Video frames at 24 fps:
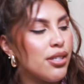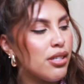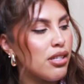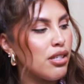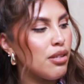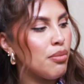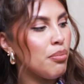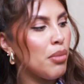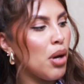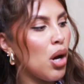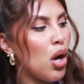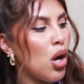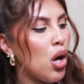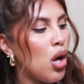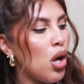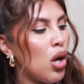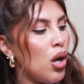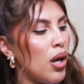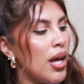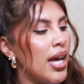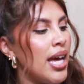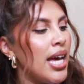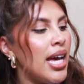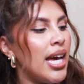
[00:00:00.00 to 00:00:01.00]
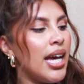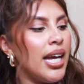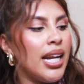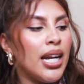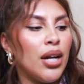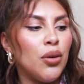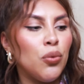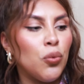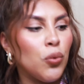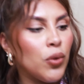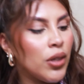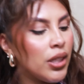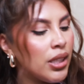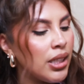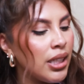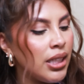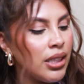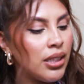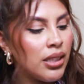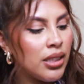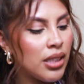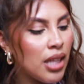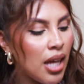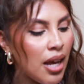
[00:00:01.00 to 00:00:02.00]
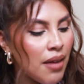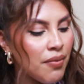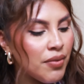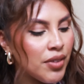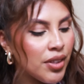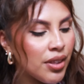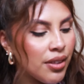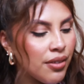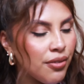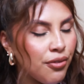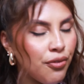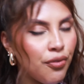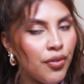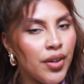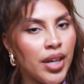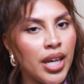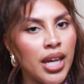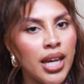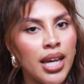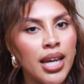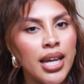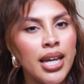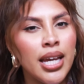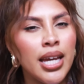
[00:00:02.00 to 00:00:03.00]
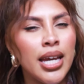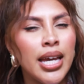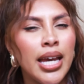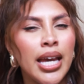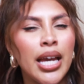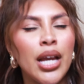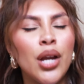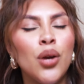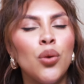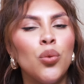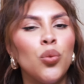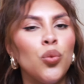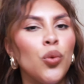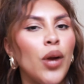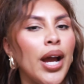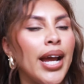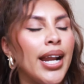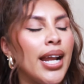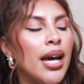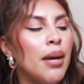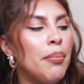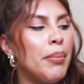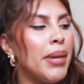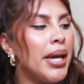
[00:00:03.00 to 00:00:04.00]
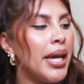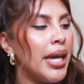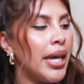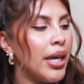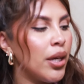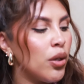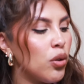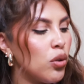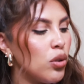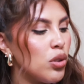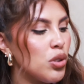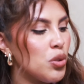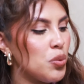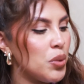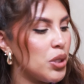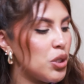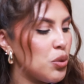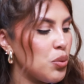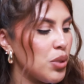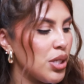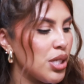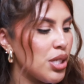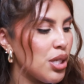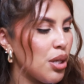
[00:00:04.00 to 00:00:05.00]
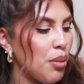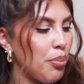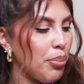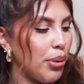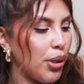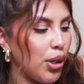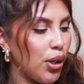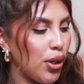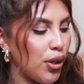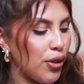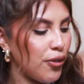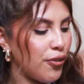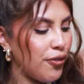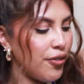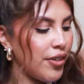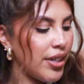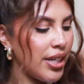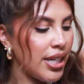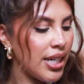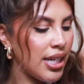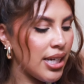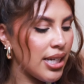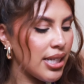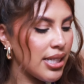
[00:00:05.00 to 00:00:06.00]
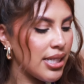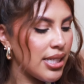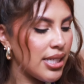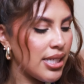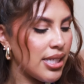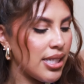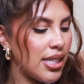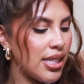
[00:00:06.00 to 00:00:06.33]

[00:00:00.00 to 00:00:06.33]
a small and I really loved the fit. It hit right at my ankles, which was perfect.